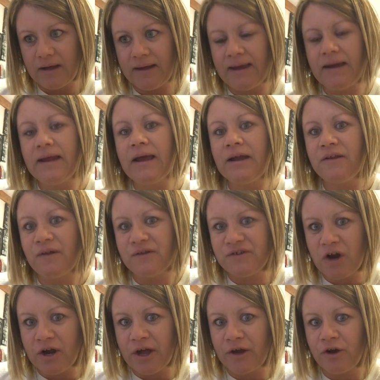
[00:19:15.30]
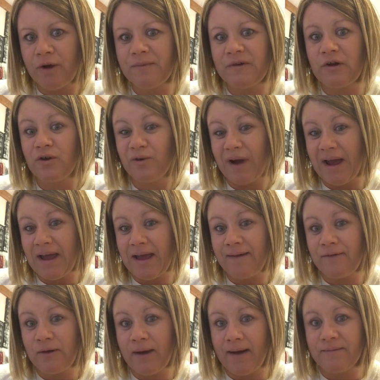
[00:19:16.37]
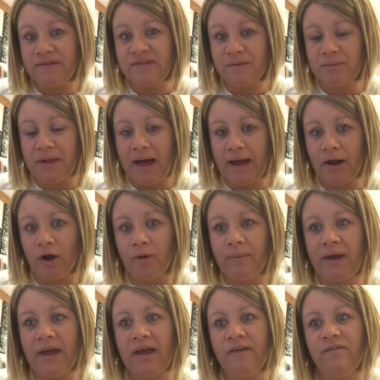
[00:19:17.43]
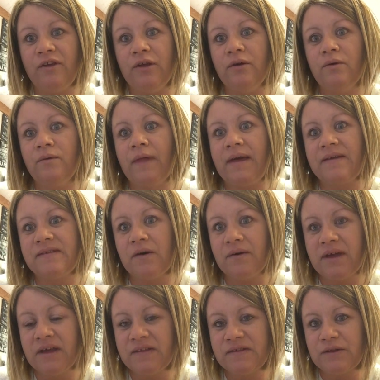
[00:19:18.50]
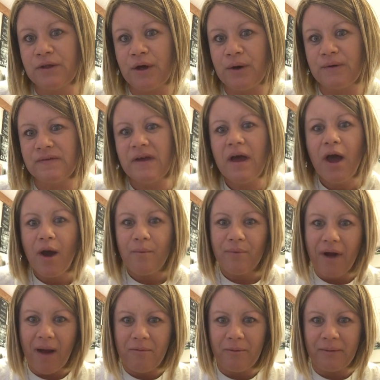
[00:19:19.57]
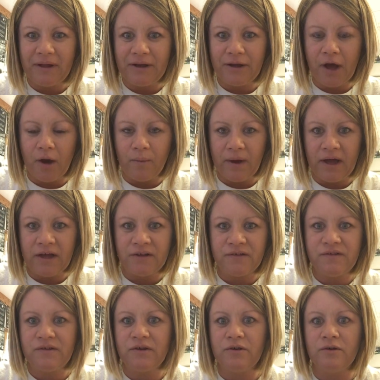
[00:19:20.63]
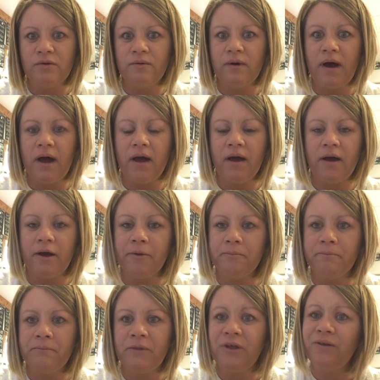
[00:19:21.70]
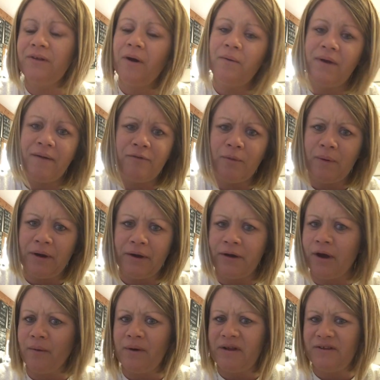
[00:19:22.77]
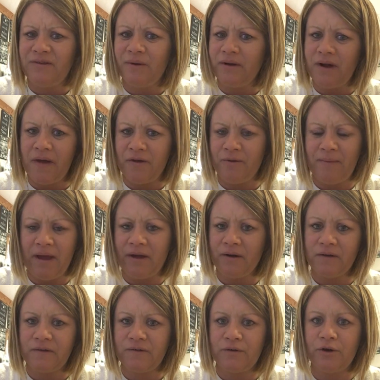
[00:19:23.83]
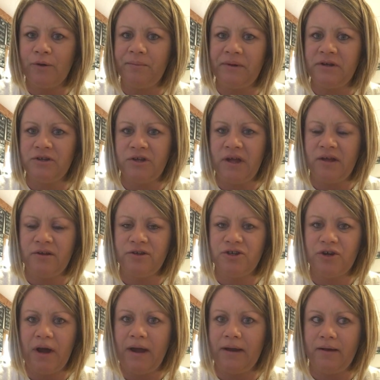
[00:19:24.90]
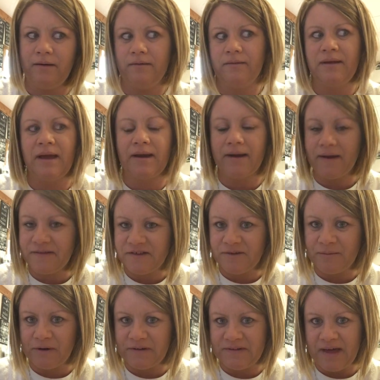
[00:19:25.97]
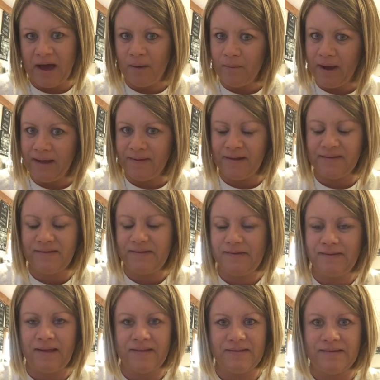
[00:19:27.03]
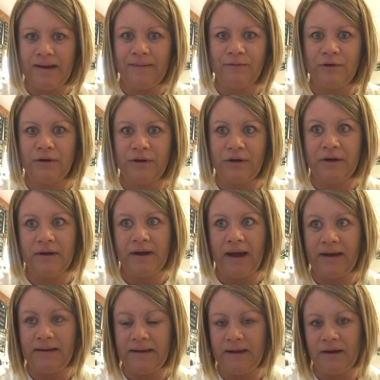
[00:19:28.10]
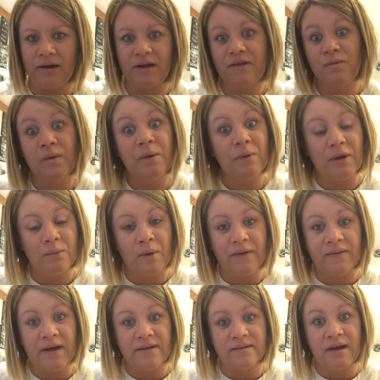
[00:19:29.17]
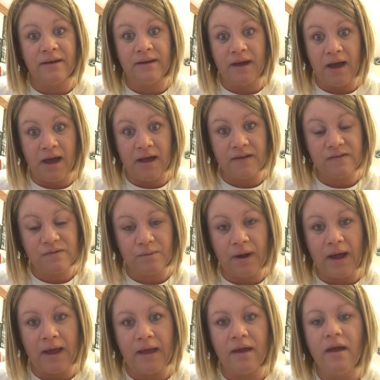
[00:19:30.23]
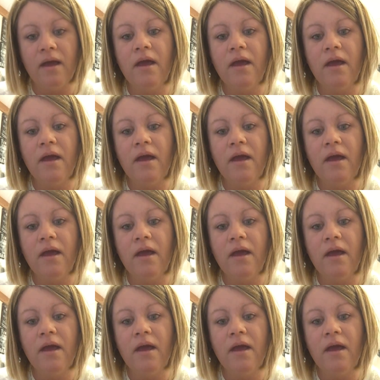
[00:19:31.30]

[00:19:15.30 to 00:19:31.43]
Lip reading: getting into those target groups are great if you have a supplier, but if you like sell kids clothes, probably to go into, you don't ever want to go into another maker's group and try to get customers that way. That's never a good idea, because we wouldn't want that done to us, right?